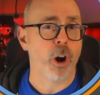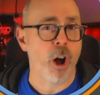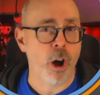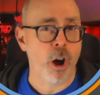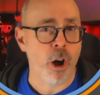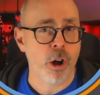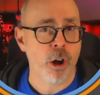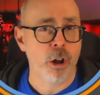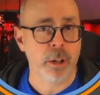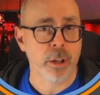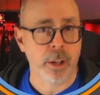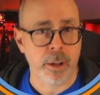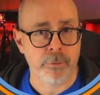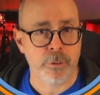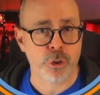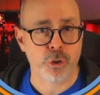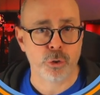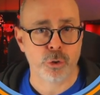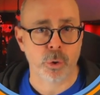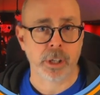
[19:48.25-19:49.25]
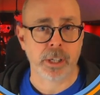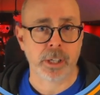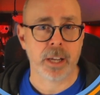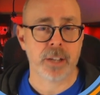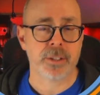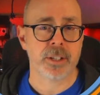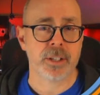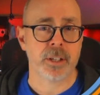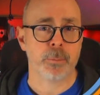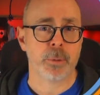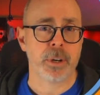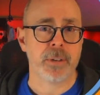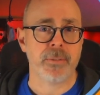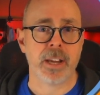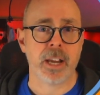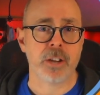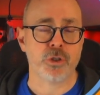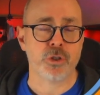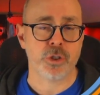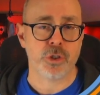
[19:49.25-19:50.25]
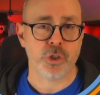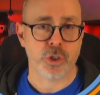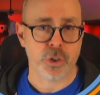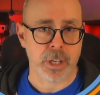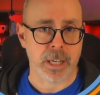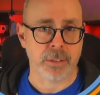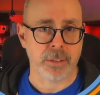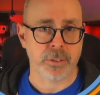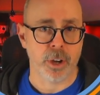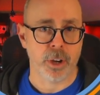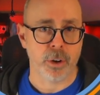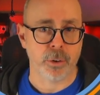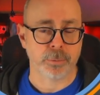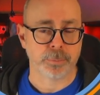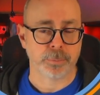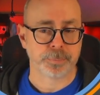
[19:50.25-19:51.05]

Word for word: all of the shortcuts and abbreviations you need, though.